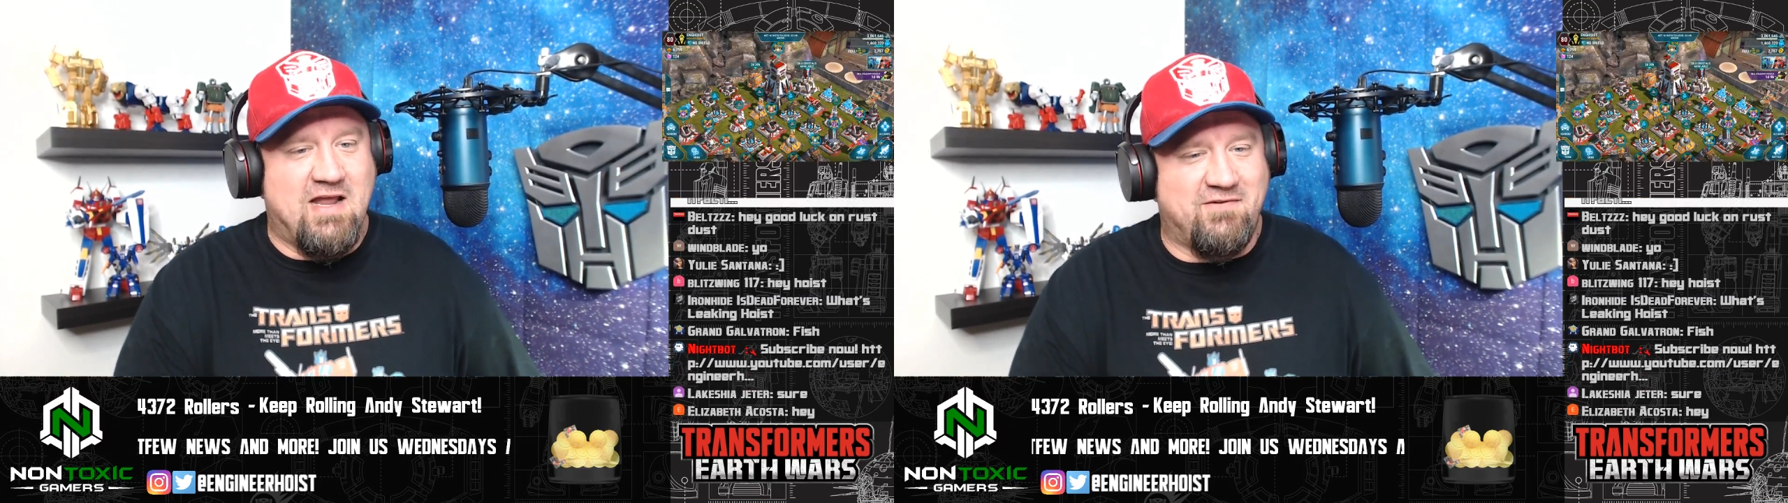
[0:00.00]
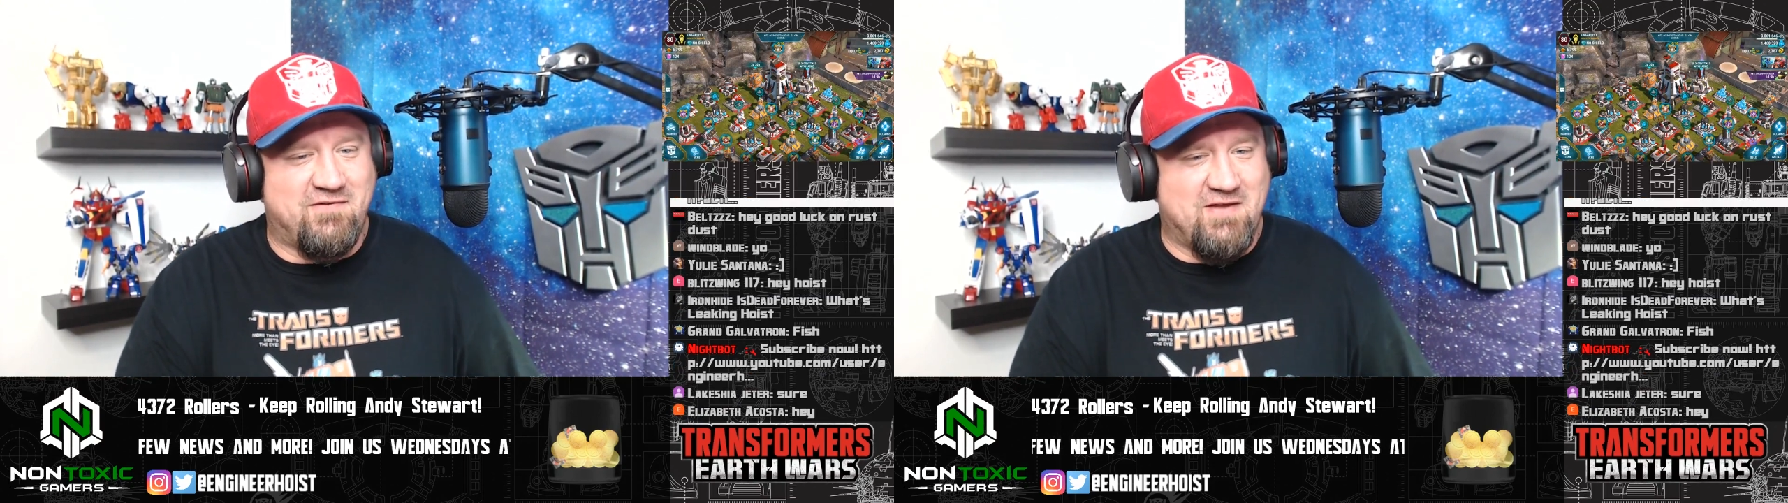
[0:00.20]

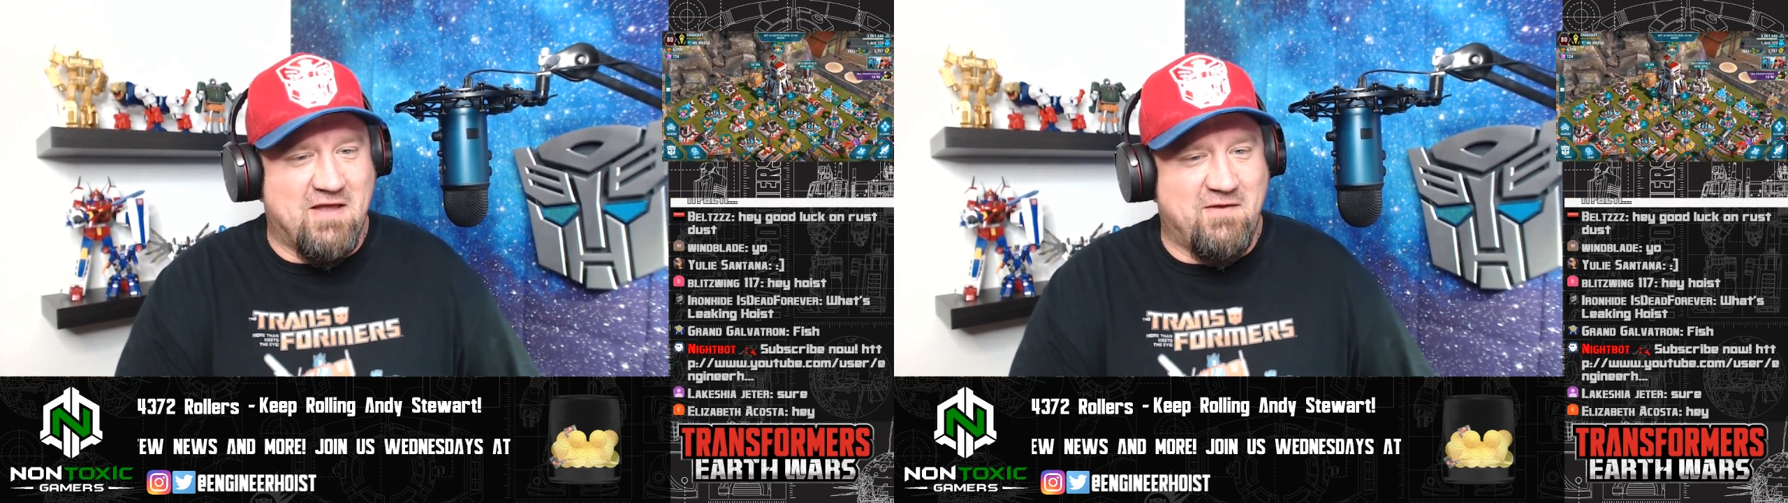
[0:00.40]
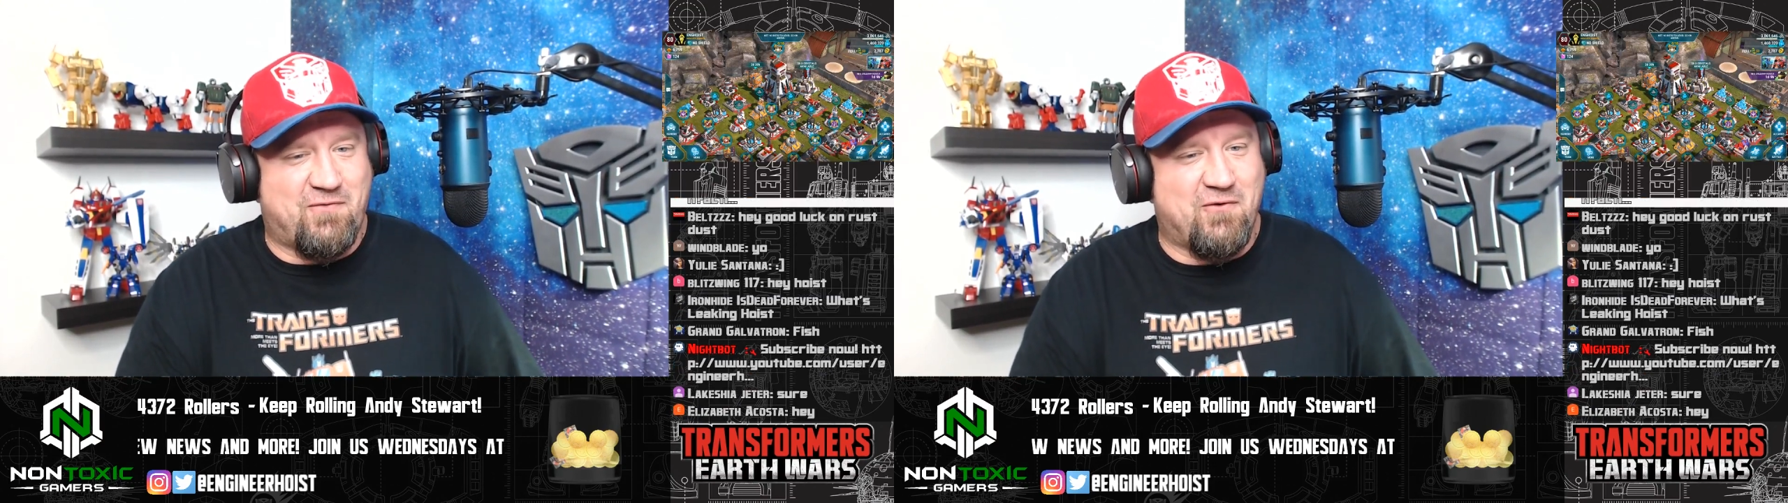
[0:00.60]
is
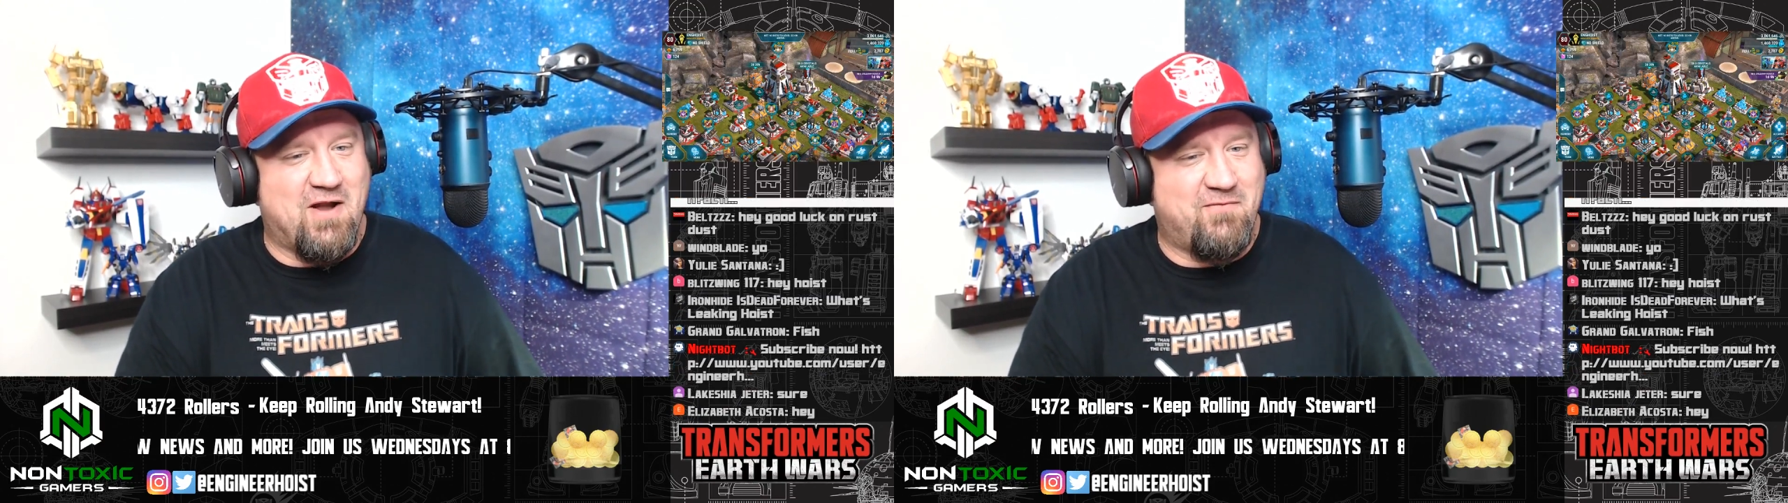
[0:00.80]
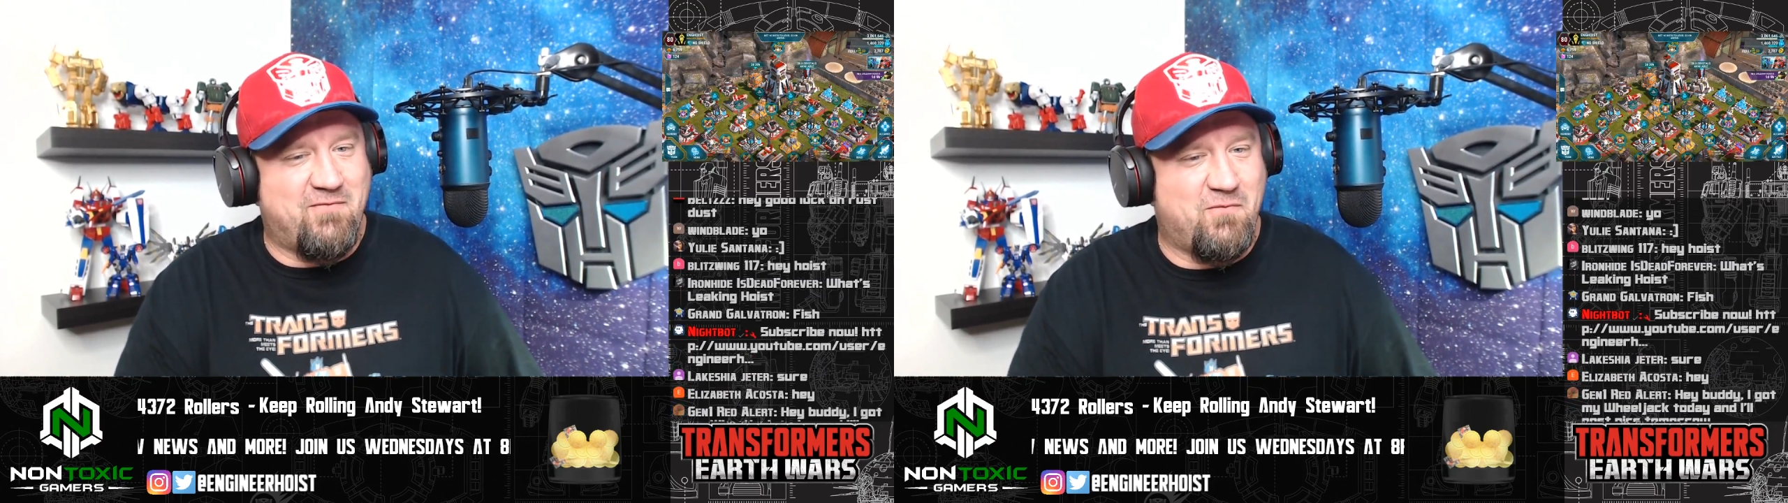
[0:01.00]
dead
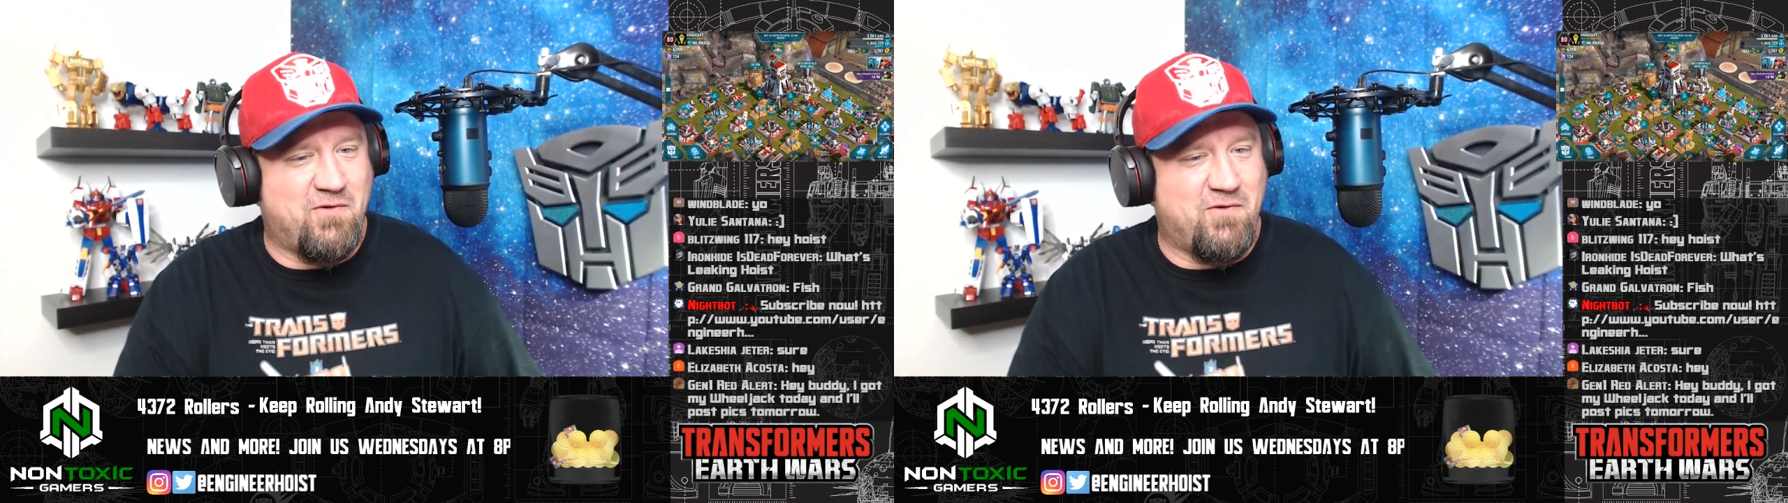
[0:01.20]
forever.